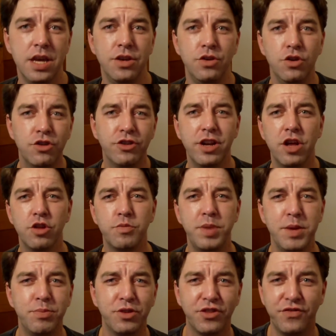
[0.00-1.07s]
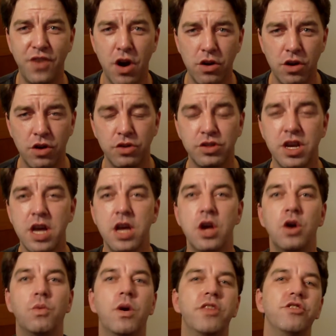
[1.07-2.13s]
Using other people's photos,
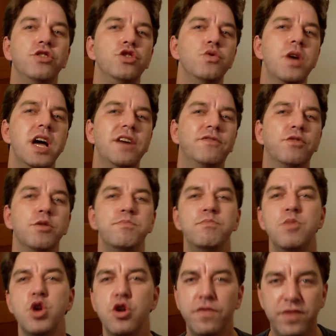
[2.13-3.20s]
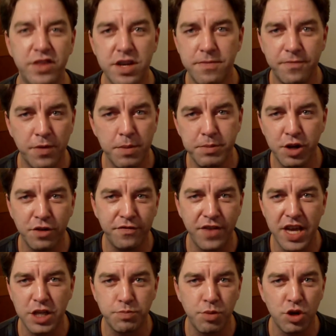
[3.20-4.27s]
whether you have removed them from your
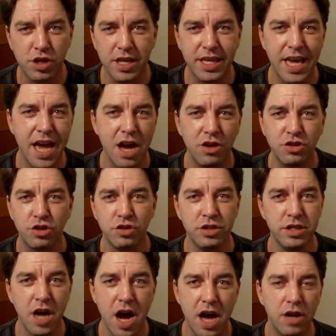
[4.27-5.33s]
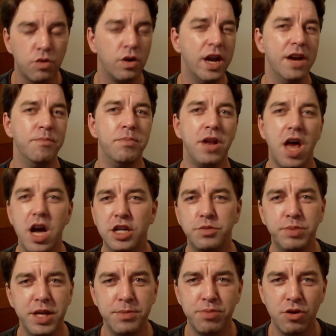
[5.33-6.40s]
Facebook account or not, or have blocked
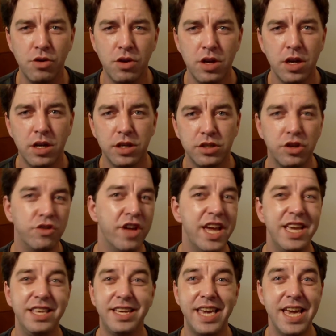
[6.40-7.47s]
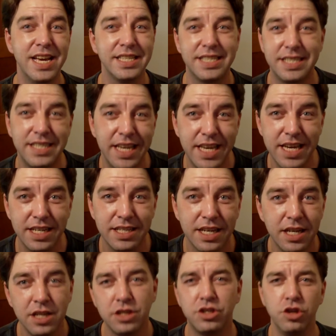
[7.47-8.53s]
people so they can't see it,
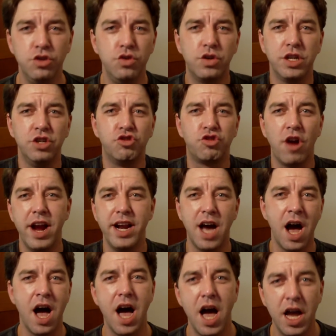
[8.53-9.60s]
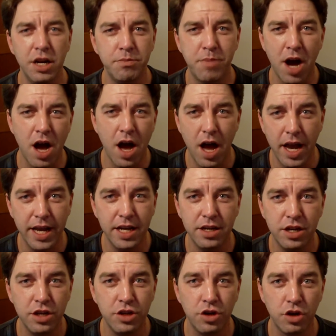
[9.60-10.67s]
so you can try to hide
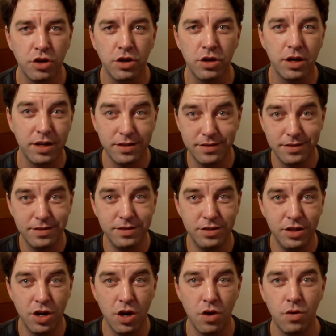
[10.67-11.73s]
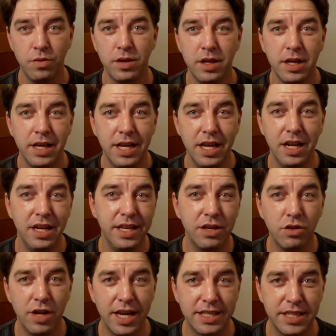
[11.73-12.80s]
behind your, you know,
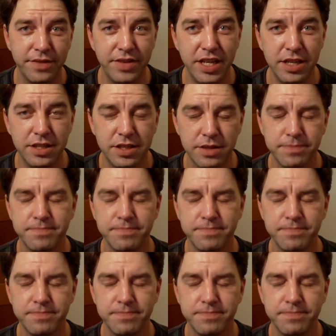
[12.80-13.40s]
illegal activities.